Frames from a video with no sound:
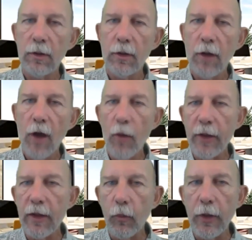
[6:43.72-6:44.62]
Oh,
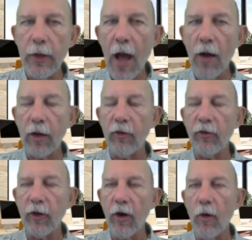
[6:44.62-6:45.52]
we now
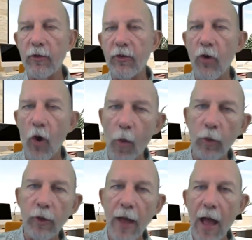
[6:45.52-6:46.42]
consider, oh, it's
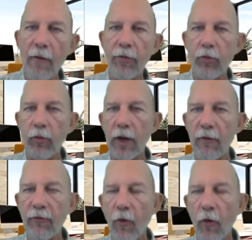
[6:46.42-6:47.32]
normal to have 3,
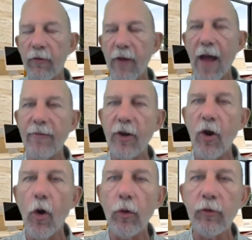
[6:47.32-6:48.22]
4, 5
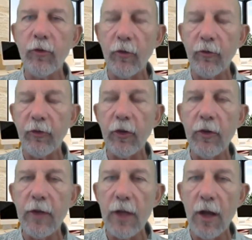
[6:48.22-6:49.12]
colds or flu
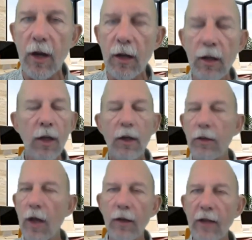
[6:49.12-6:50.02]
the year.
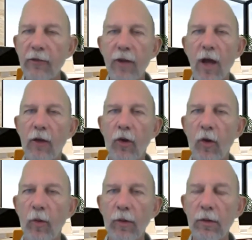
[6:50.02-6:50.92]
No, that's not
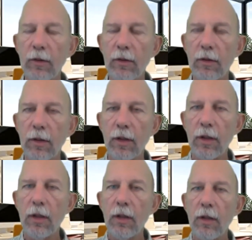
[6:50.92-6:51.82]
normal.
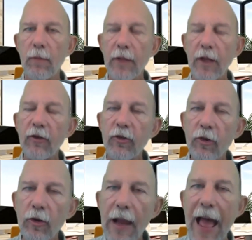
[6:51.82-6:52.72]
Because
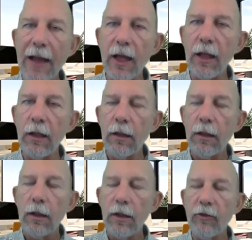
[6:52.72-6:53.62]
you're lacking
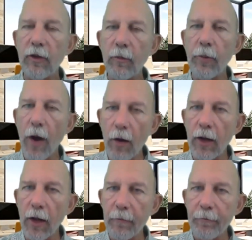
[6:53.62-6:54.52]
this
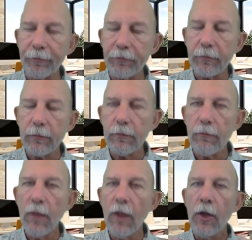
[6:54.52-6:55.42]
component,
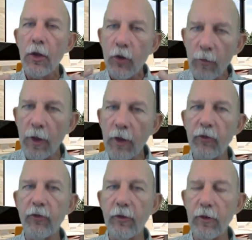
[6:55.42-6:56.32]
your
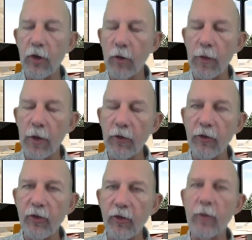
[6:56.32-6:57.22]
immune
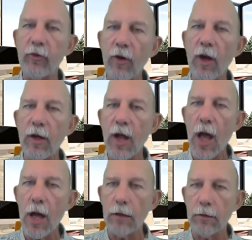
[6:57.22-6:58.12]
system is run down.